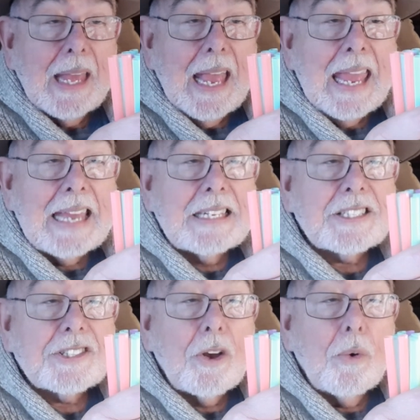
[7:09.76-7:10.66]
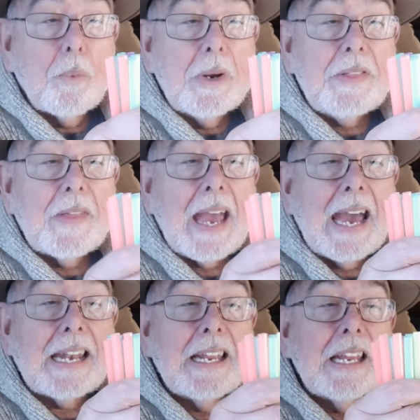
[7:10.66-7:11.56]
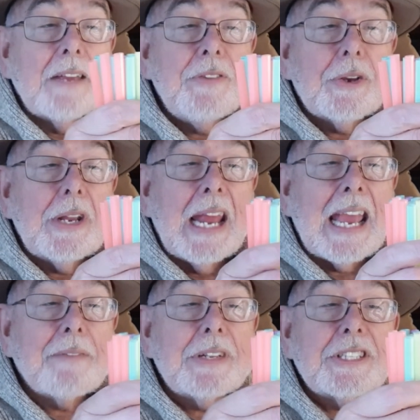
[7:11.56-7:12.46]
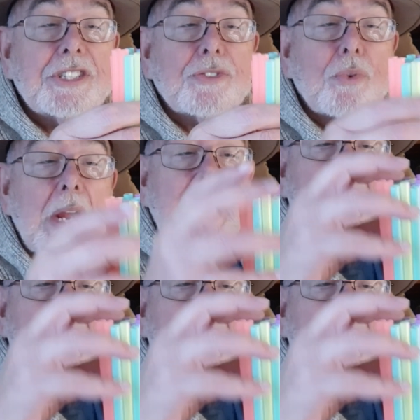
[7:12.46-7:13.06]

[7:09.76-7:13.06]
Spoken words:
And so with that, if you can have it straight